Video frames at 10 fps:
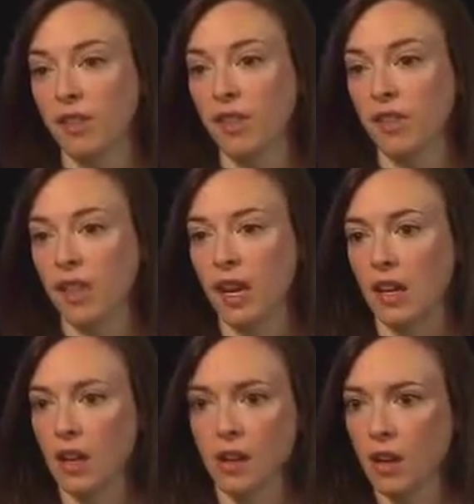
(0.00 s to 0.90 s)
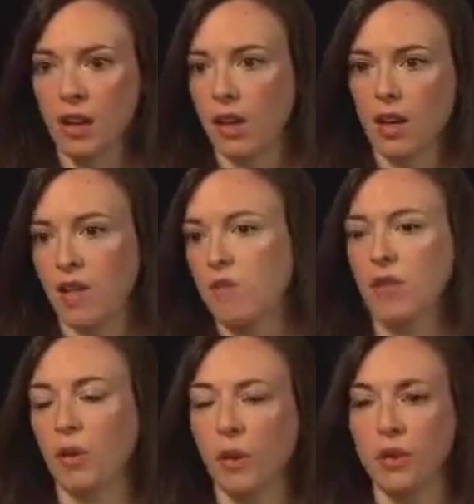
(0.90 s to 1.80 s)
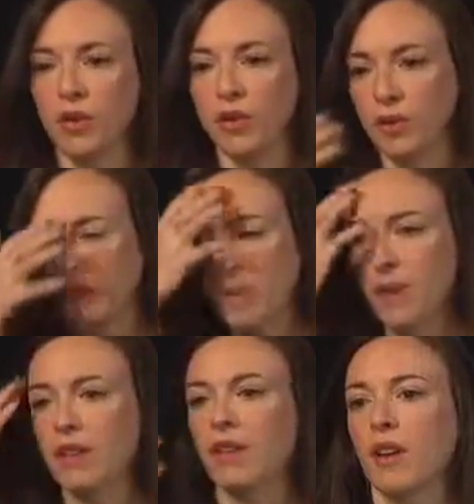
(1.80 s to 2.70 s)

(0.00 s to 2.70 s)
or feels like they've been told to do something.